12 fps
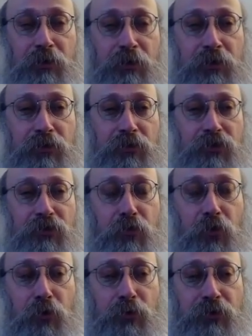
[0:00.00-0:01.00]
that it
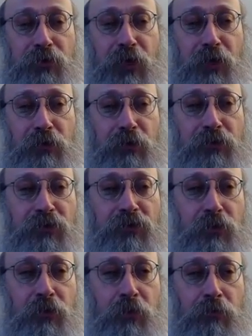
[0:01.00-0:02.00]
scrolls down on its
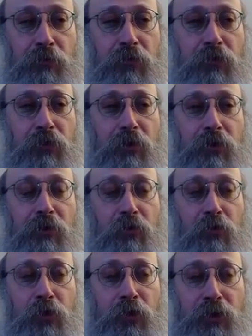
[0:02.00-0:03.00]
own
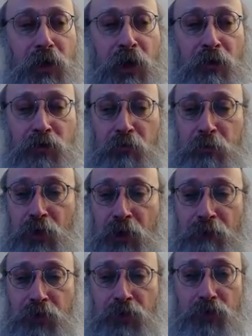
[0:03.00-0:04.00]
without me
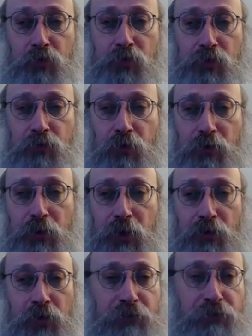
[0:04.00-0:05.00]
having to scroll
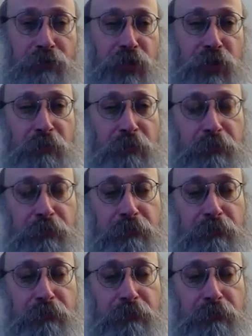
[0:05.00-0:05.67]
down every time.